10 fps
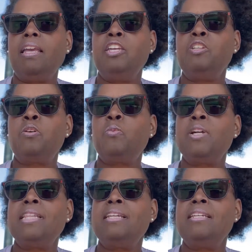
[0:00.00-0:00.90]
you're
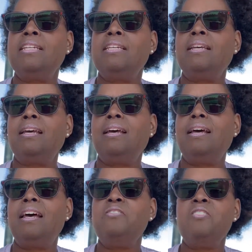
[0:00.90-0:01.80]
really
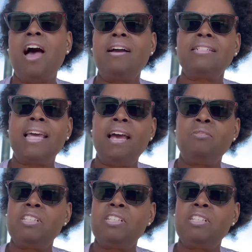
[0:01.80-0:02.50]
knocked down